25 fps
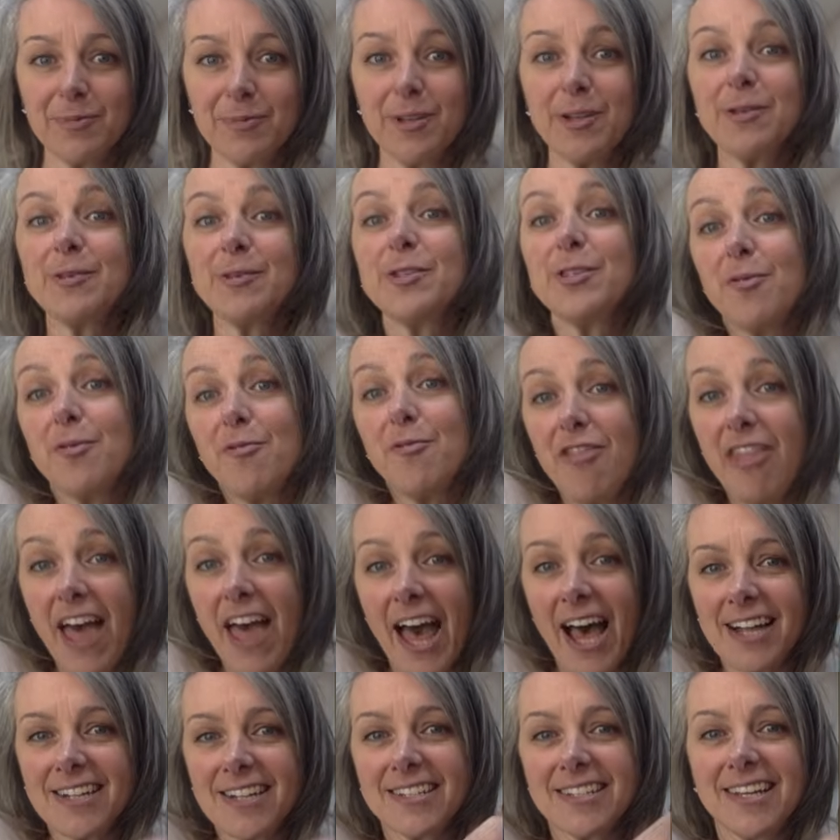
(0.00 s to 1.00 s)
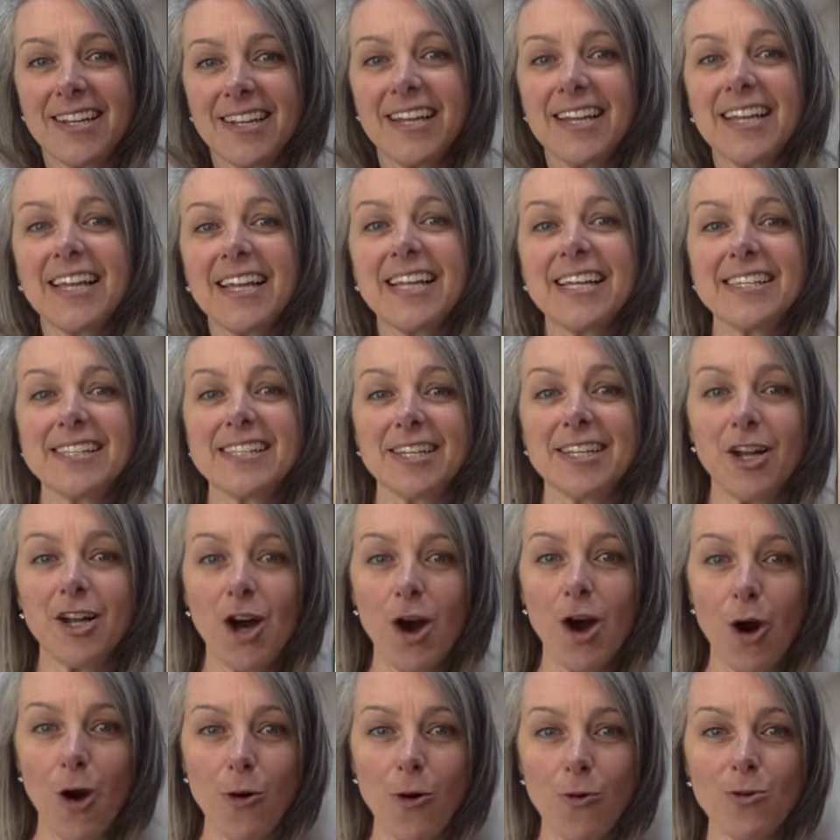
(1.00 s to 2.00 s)
So that is an
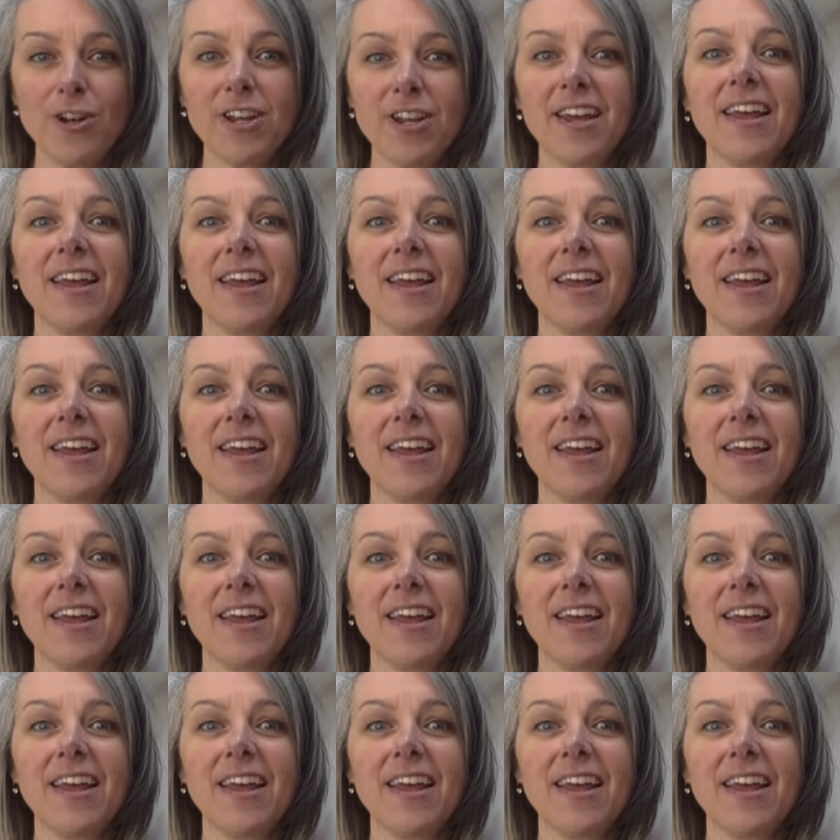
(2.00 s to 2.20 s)
ode